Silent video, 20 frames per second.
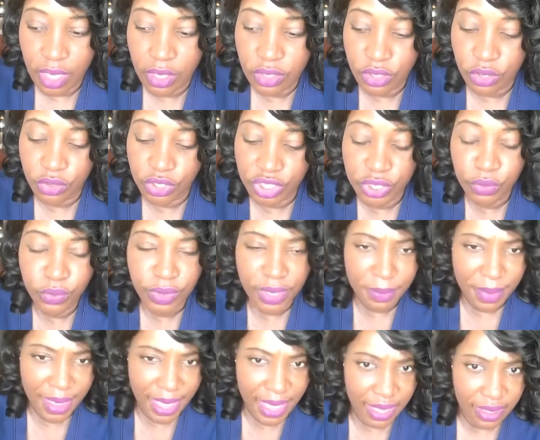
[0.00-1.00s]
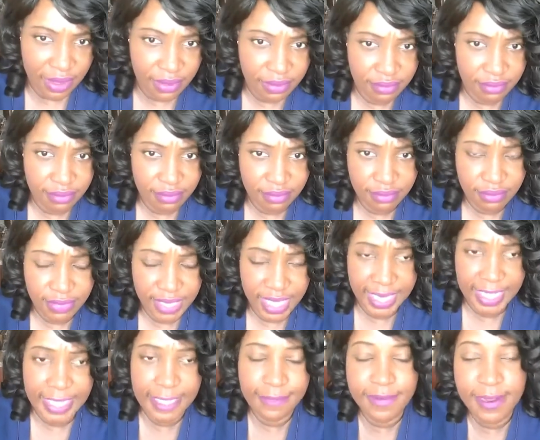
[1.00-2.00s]
So she went back
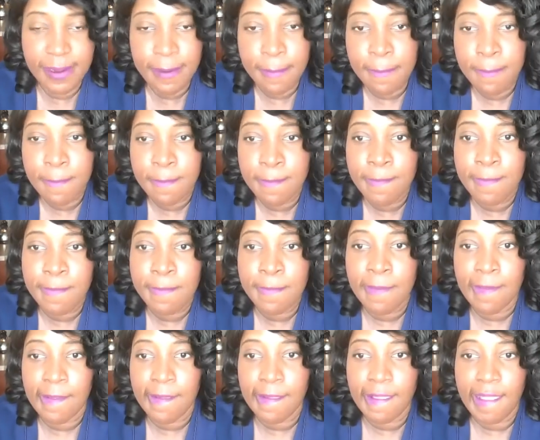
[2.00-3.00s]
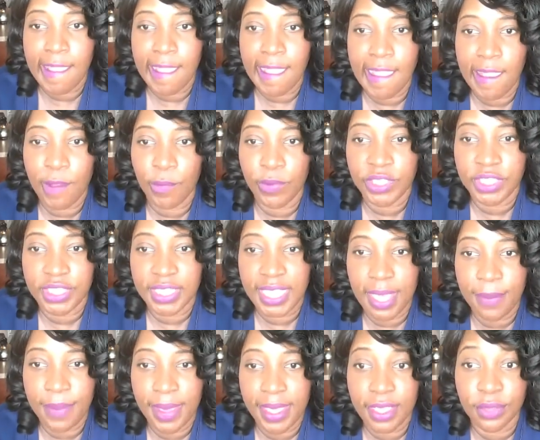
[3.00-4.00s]
that evening, and when she
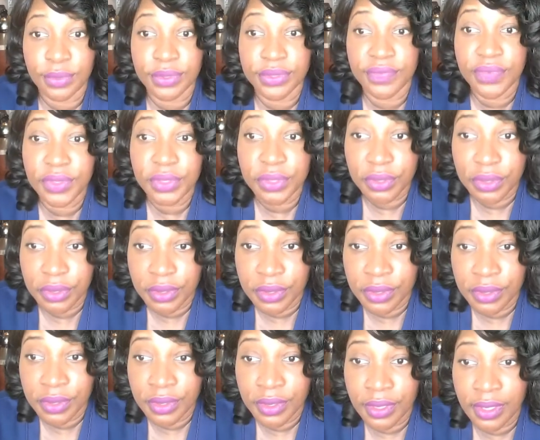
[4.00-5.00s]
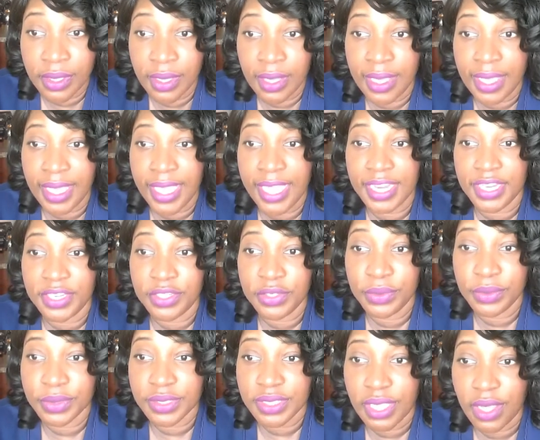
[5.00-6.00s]
got back, it was full. And the
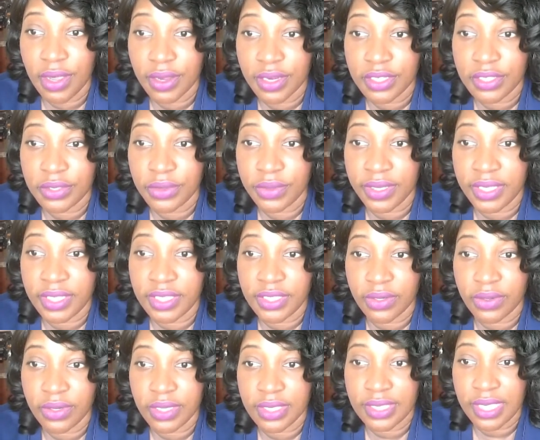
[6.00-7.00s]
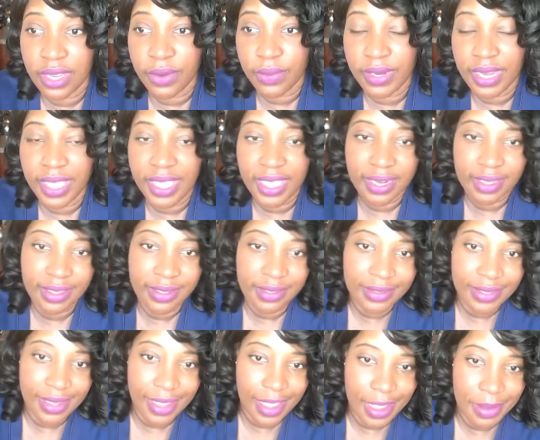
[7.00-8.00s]
dude was talking to her, and he said, I really had a
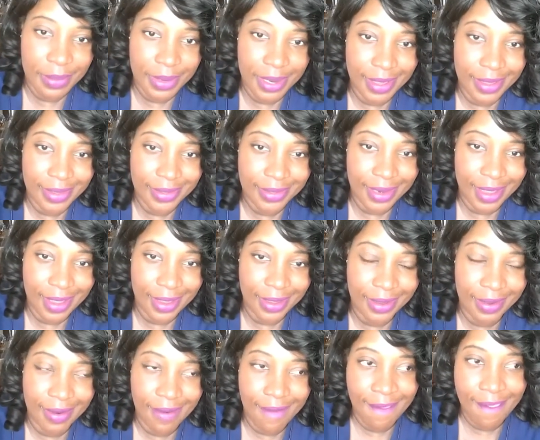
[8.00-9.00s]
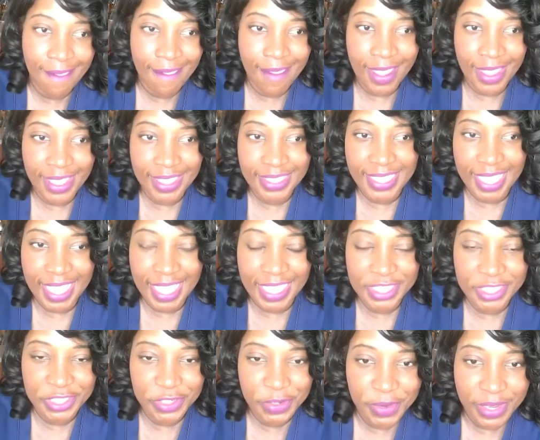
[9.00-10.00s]
good time last night. He said, I
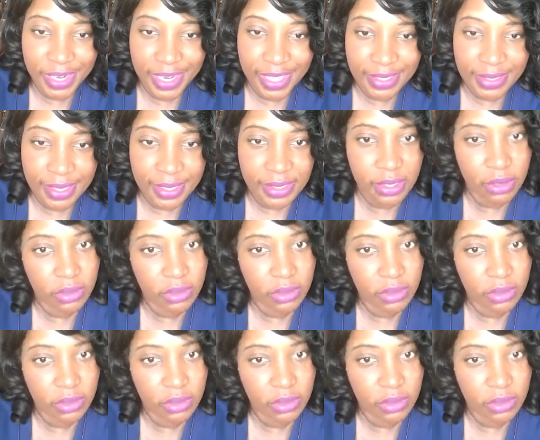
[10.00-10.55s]
enjoyed last night.